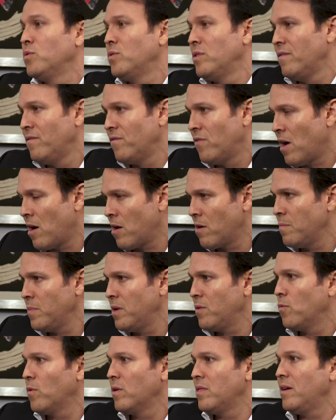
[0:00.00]
to the
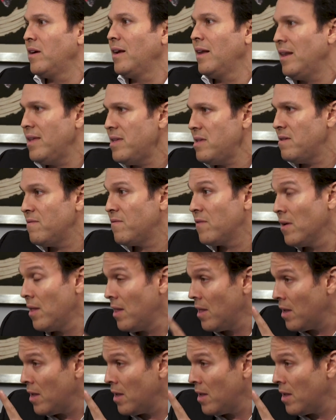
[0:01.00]
environment where they live.